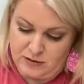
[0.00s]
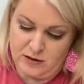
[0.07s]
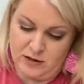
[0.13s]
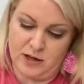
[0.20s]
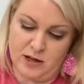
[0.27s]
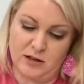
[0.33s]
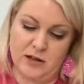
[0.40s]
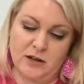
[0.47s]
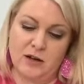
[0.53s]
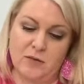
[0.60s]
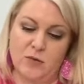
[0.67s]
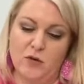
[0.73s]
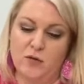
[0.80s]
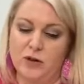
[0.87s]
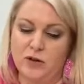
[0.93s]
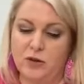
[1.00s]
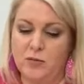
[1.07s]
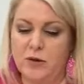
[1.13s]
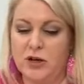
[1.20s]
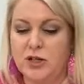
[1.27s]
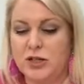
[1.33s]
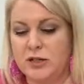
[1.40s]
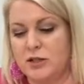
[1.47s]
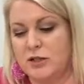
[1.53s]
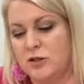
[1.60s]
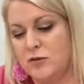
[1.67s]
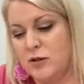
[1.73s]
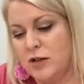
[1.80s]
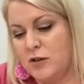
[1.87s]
and then come over on your project and do it.